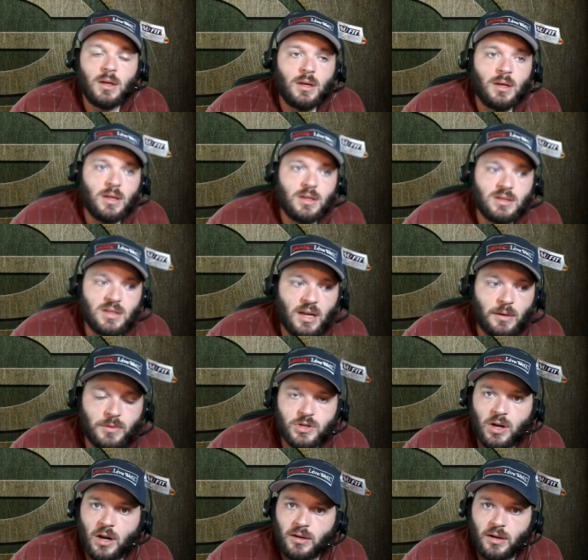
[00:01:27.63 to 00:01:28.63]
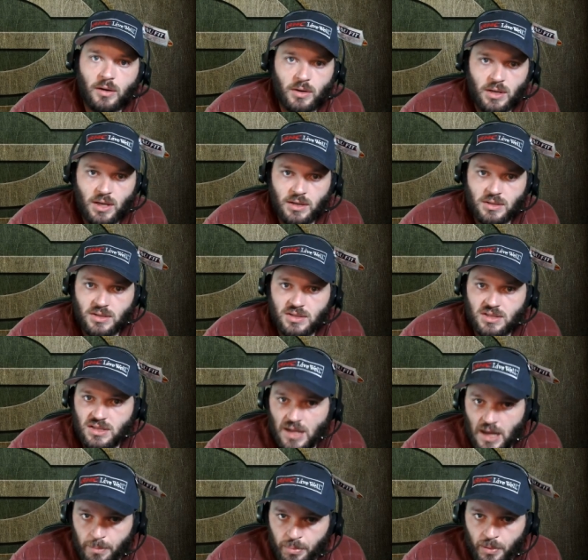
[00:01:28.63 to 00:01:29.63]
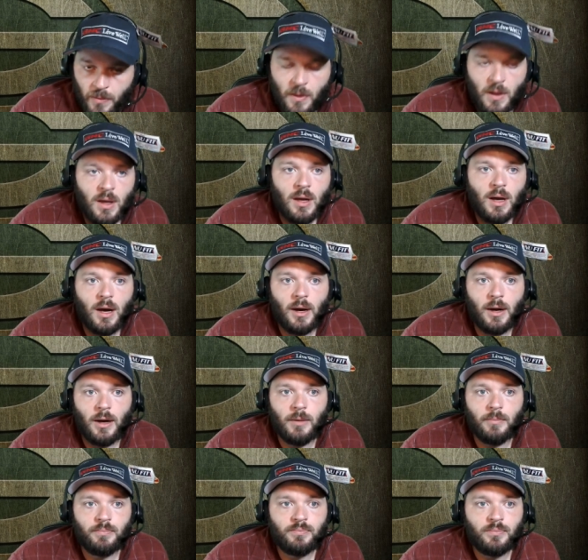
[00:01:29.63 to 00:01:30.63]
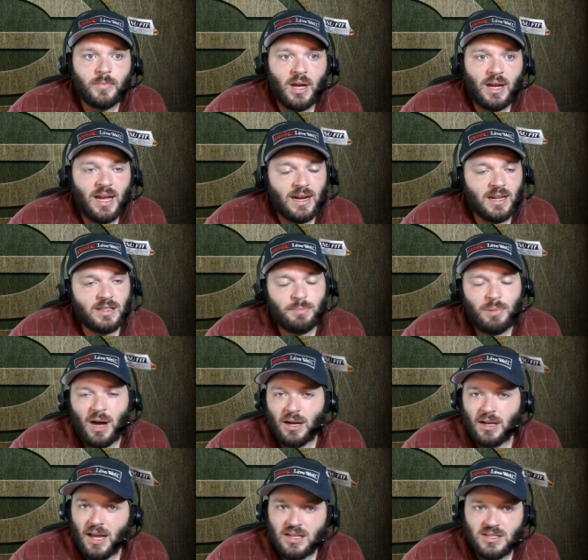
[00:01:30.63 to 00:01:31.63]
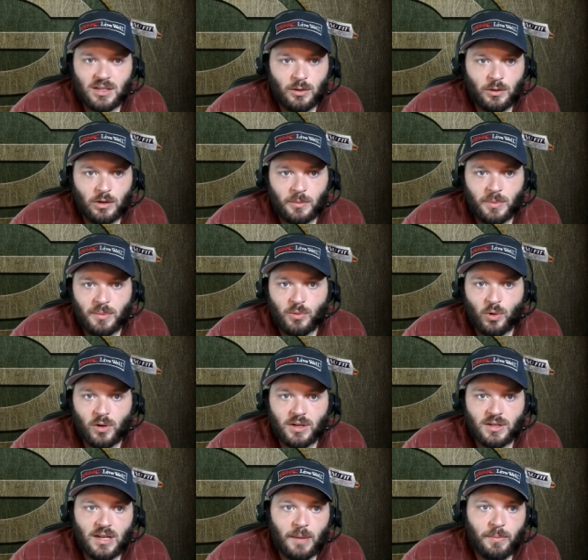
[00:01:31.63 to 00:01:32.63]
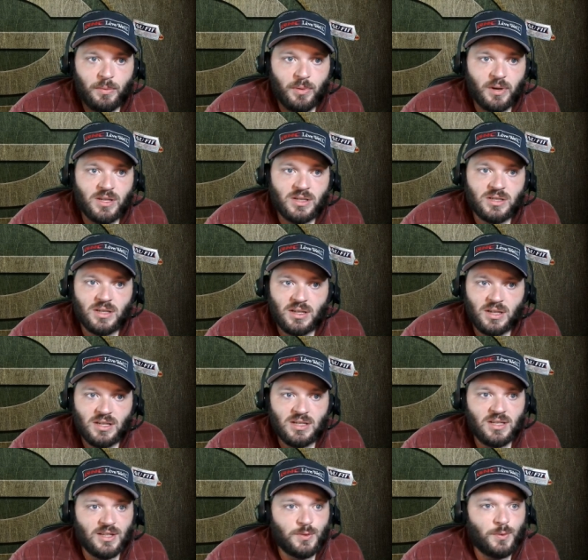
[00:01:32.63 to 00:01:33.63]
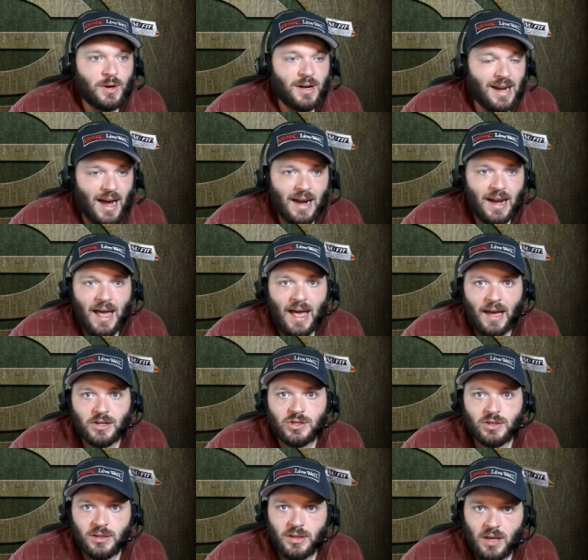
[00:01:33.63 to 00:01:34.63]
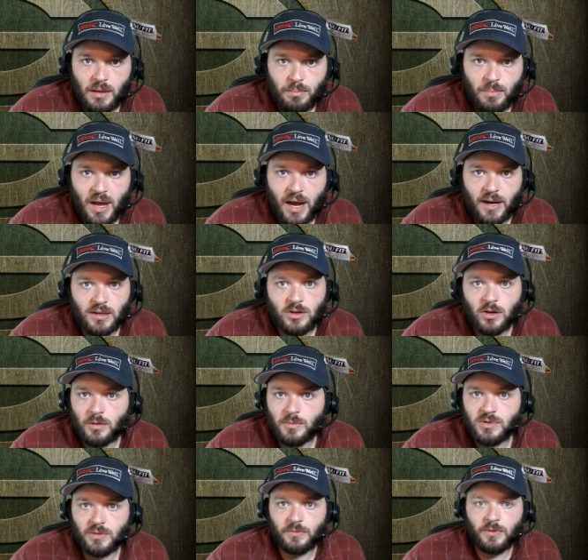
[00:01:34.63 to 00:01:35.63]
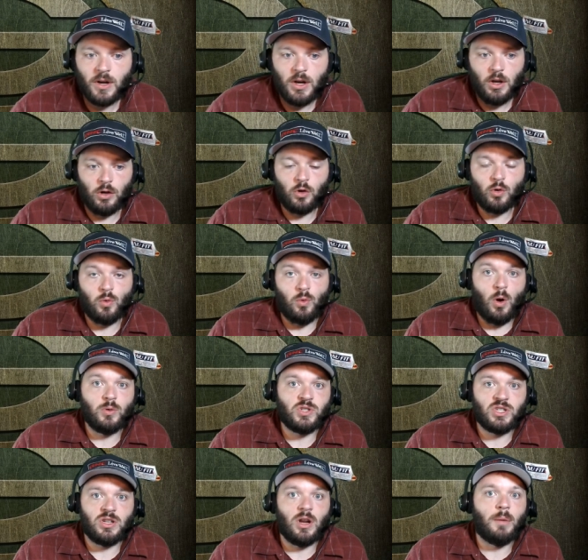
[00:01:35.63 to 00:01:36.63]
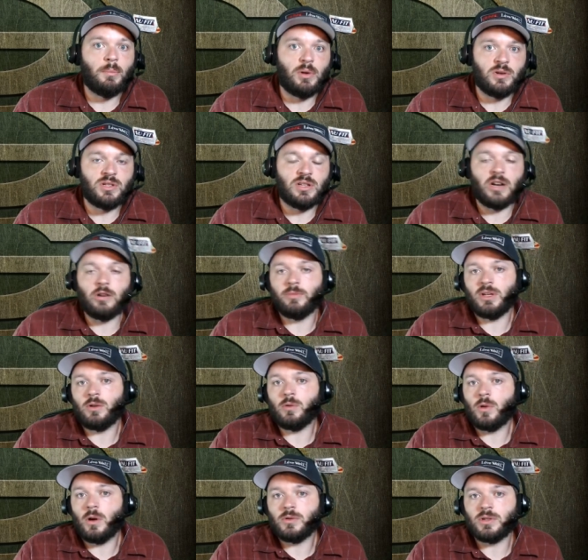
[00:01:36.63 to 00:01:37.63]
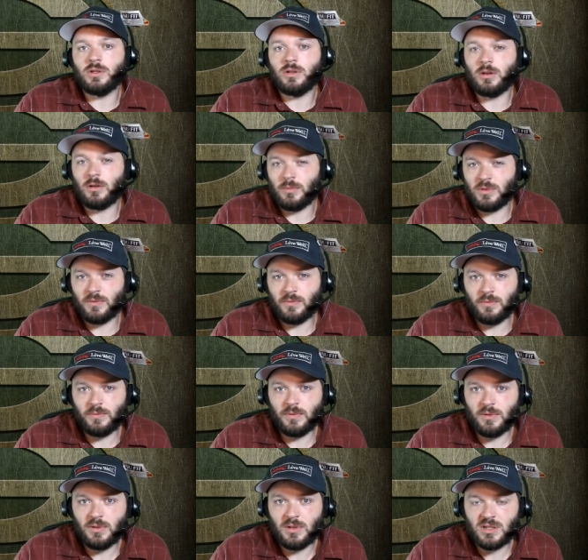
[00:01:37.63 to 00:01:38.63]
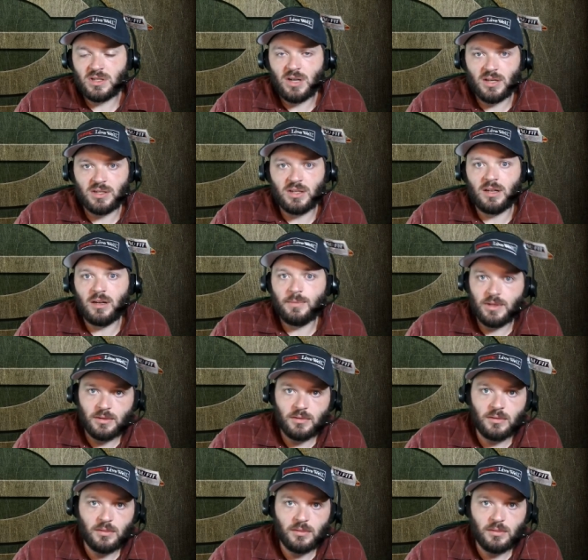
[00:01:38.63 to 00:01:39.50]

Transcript: is that Rashan Gary takes a step. Um, again, in the podcast, I go a little bit more in depth, but his statistics were not actually that bad in terms of gross numbers, and I don't mean gross in terms of disgusting, I mean